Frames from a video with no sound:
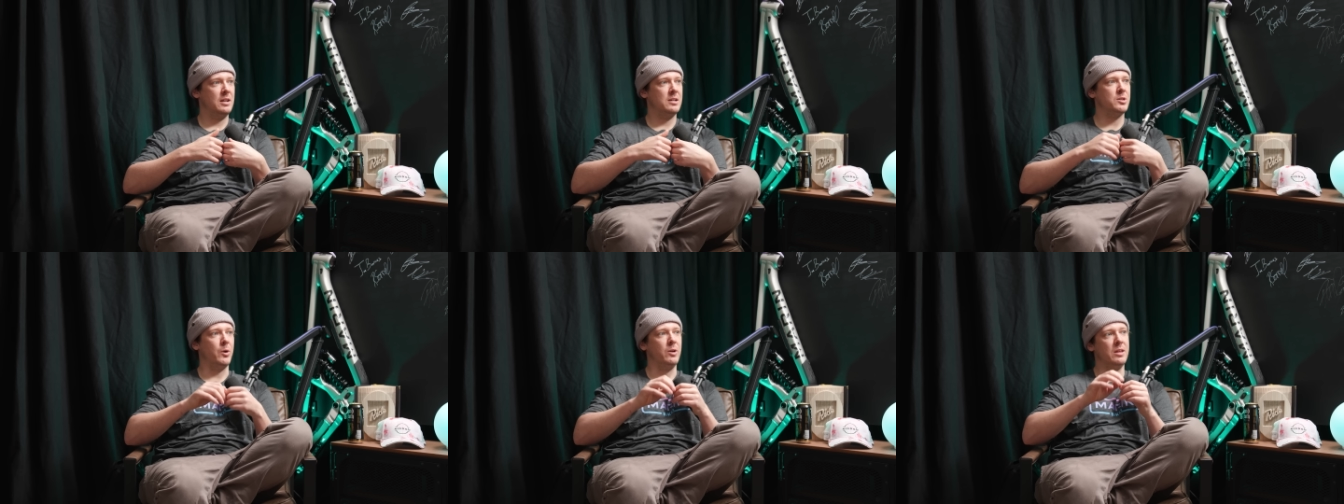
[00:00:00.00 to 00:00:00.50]

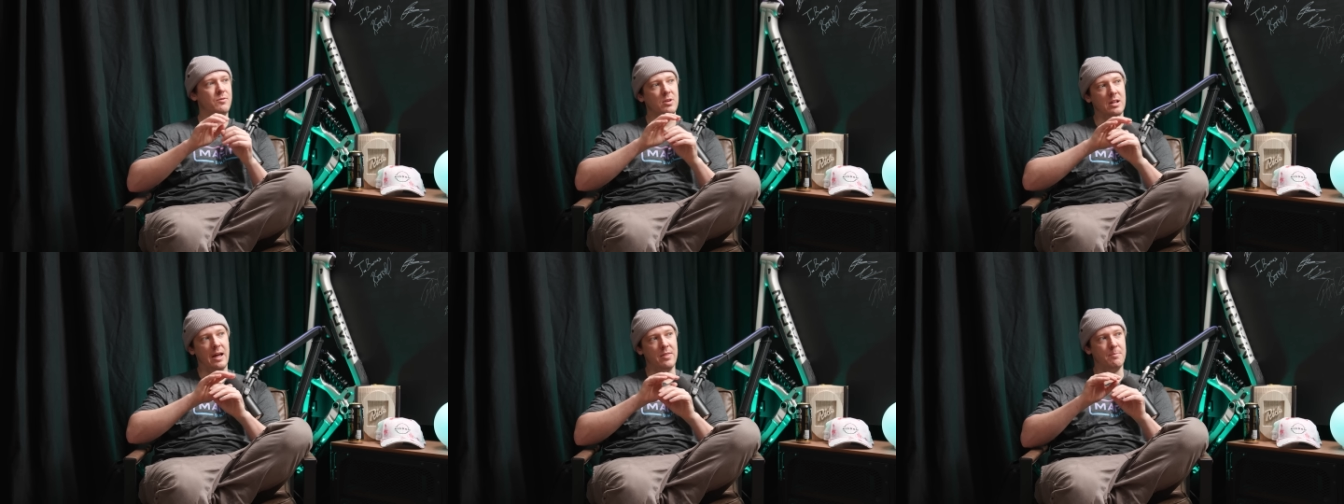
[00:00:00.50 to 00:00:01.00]
So it'll give
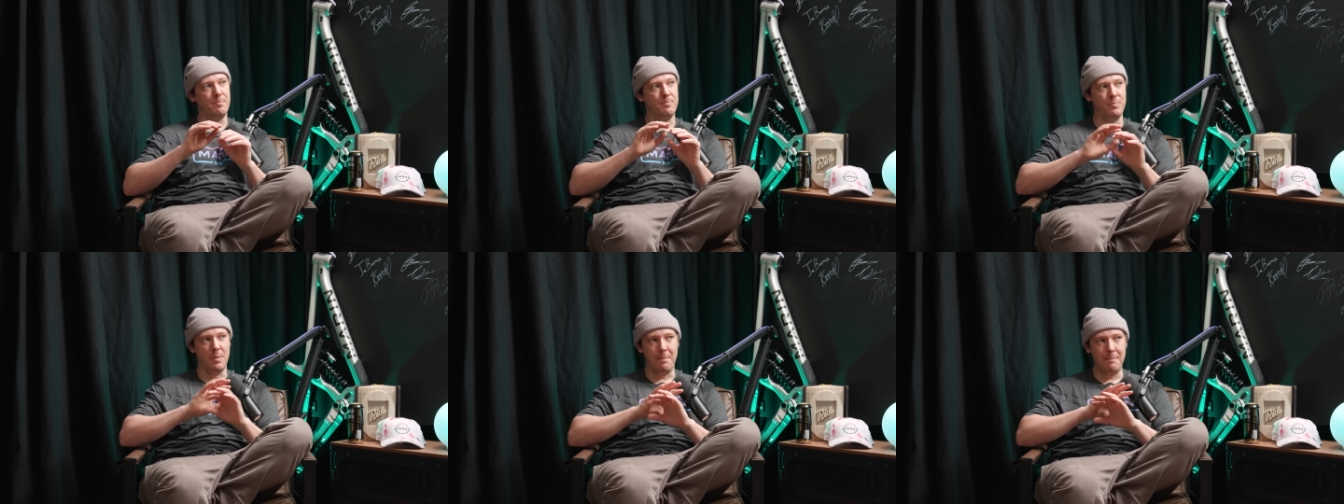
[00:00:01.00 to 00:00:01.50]
you like the
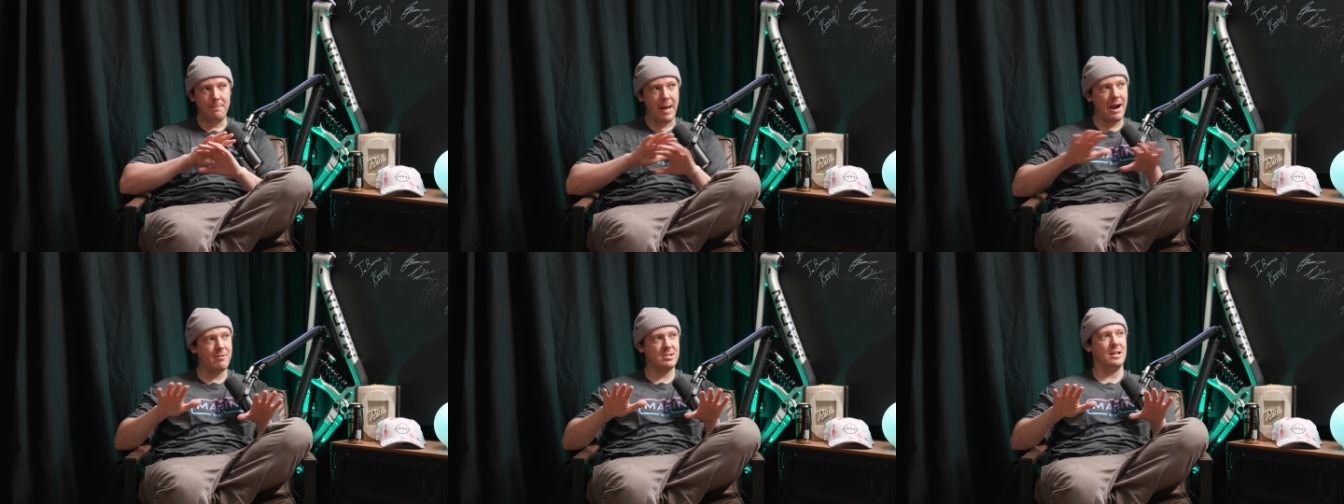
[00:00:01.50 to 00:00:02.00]

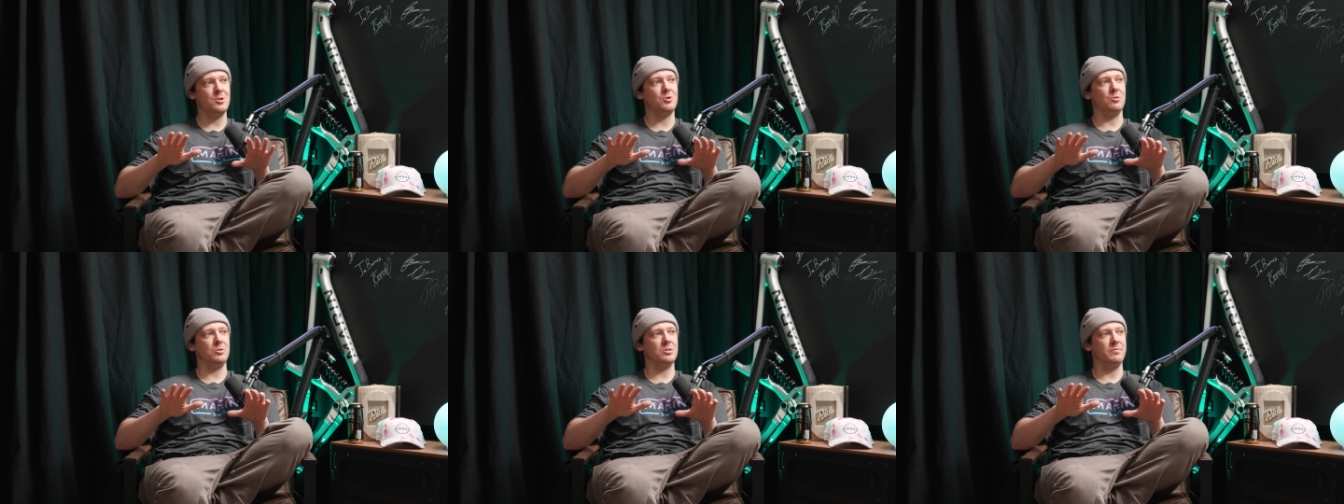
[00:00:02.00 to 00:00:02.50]
bare
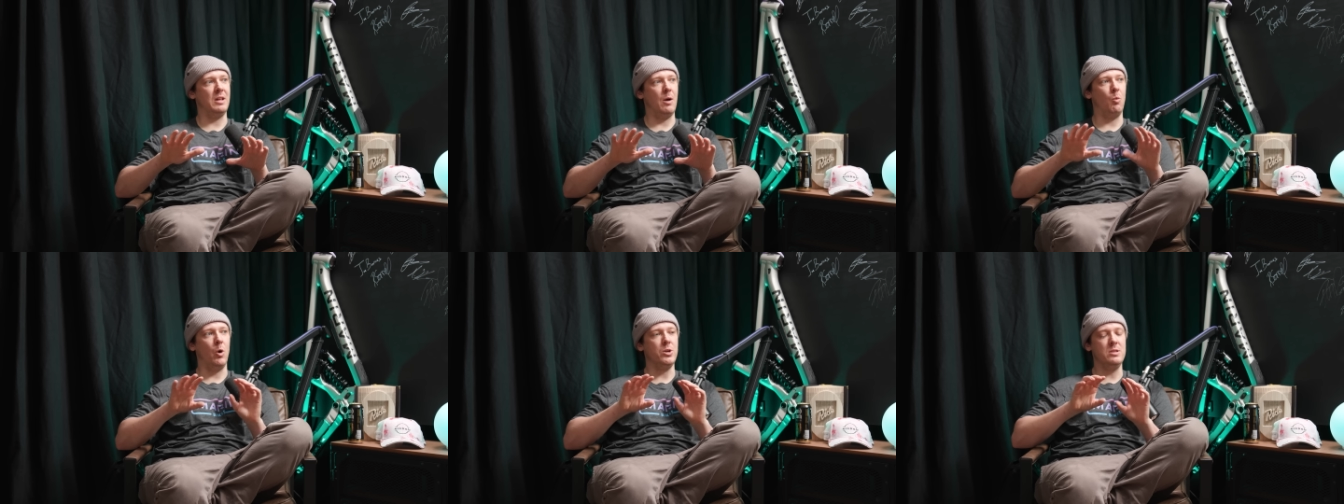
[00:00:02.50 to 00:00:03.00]
essentials of like
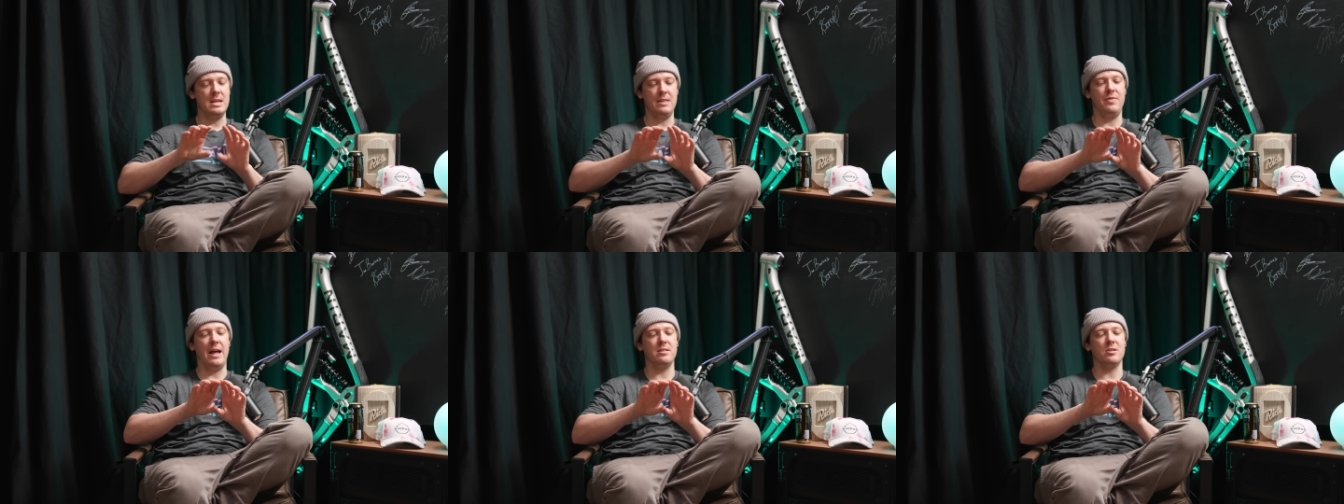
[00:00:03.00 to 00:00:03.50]
what you
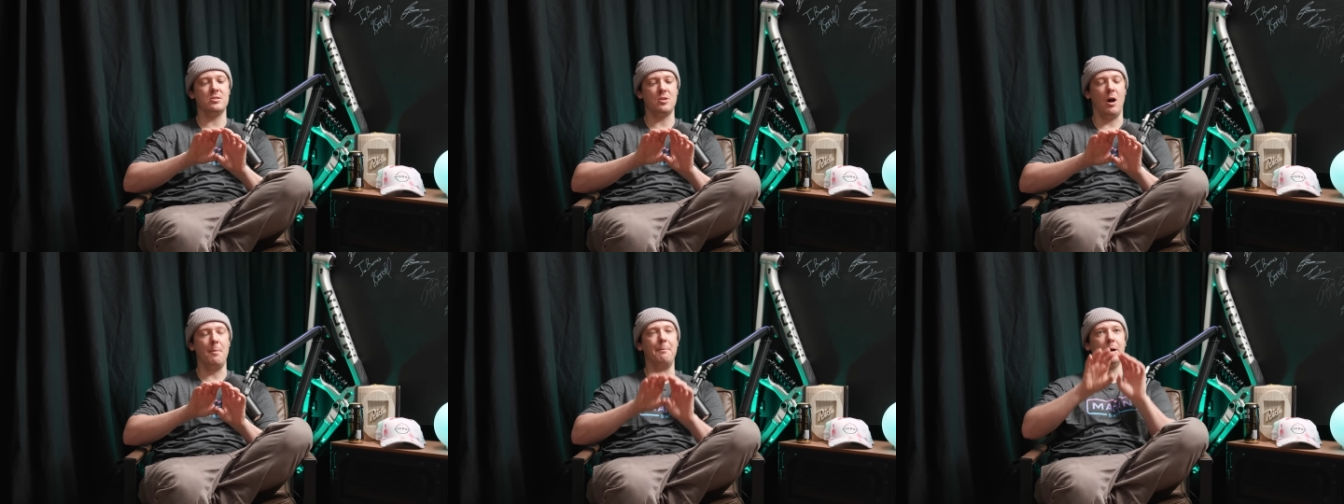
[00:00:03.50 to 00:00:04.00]
need then to
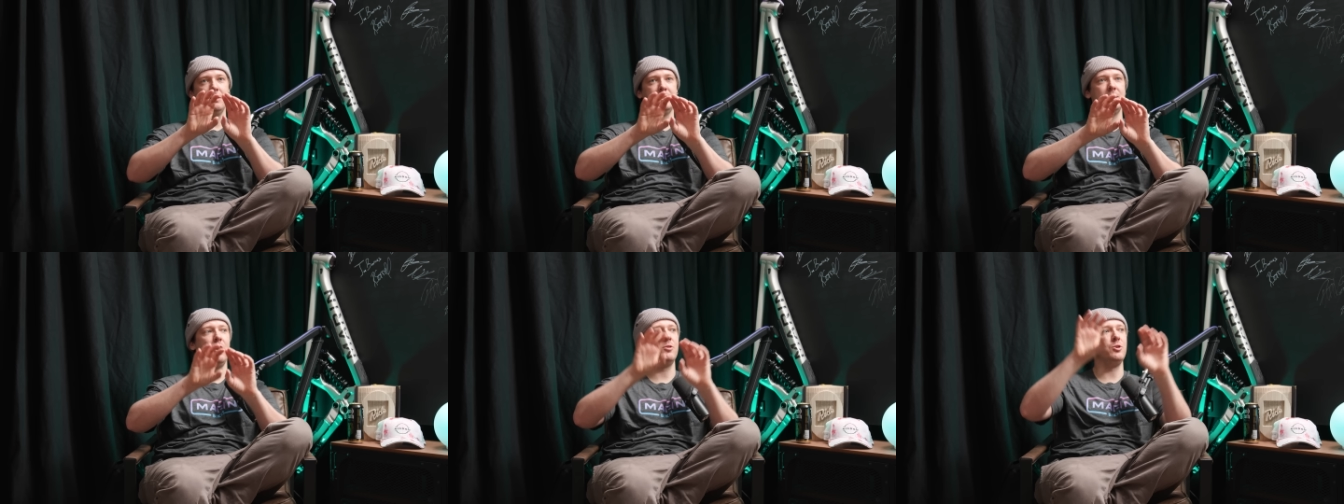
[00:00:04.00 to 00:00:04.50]
start
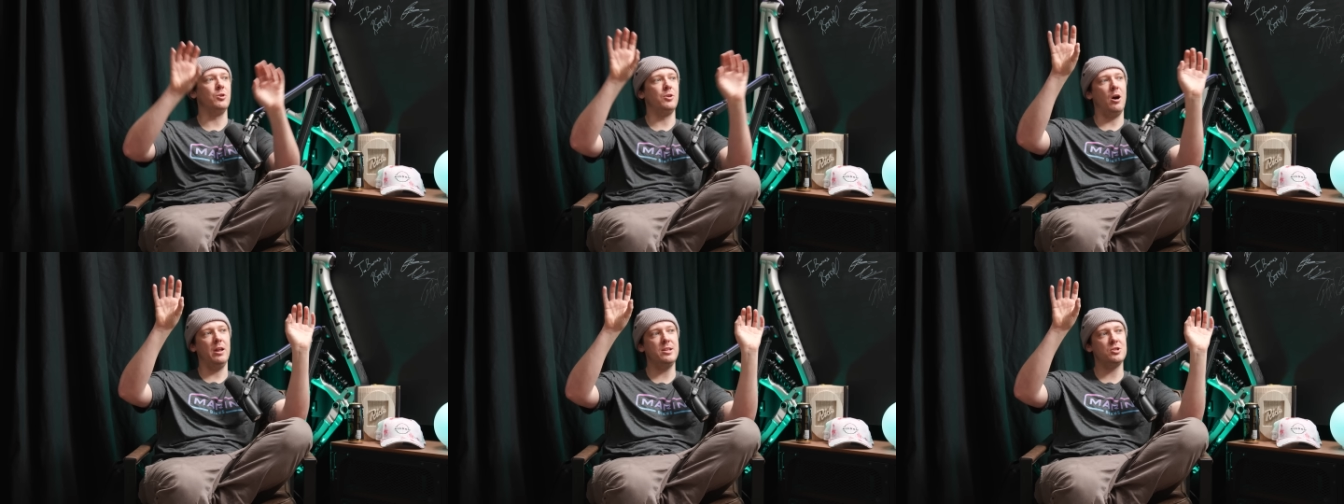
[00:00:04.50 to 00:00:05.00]
building on your
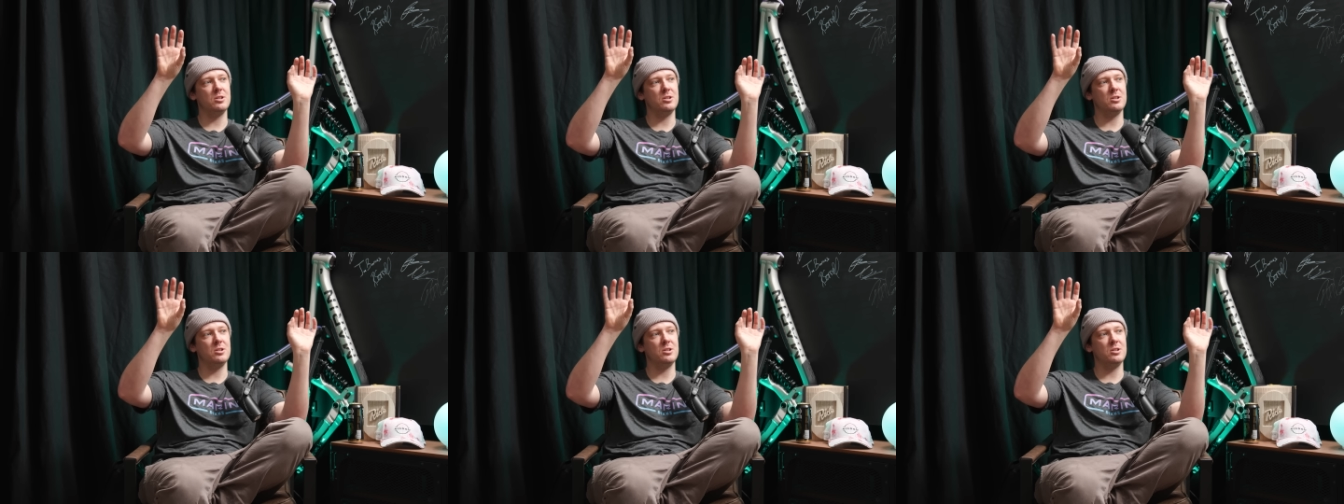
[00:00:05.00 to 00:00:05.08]
knowledge.